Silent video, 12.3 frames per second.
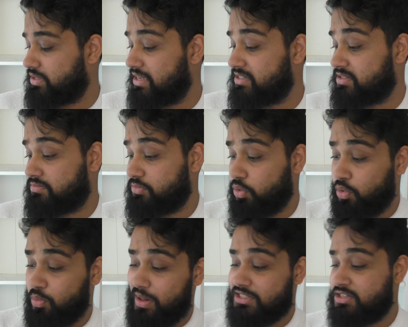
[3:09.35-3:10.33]
There's
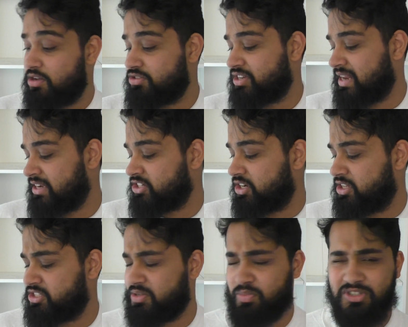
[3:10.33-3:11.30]
Orwell's A Note to
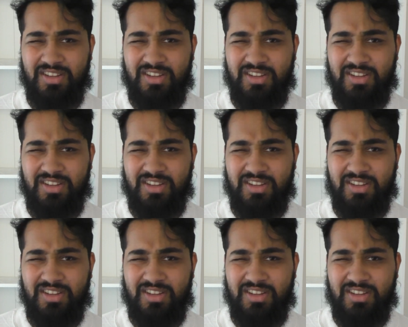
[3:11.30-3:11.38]
Nationalism,